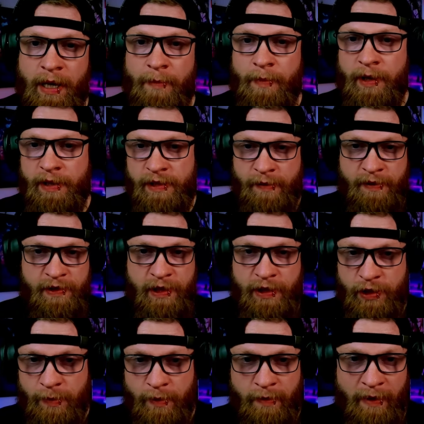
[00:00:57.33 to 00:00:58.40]
because I can see
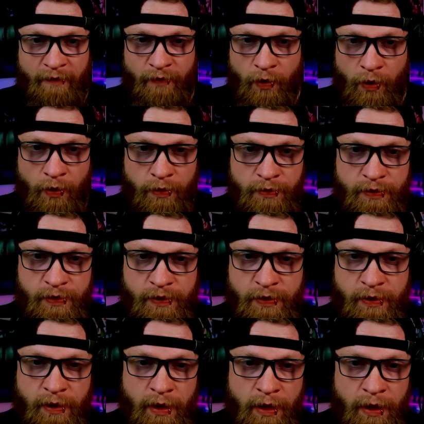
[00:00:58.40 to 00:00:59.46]
some of them have
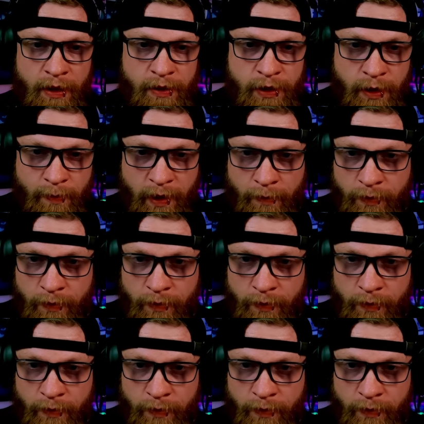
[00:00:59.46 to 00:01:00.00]
horns, some of them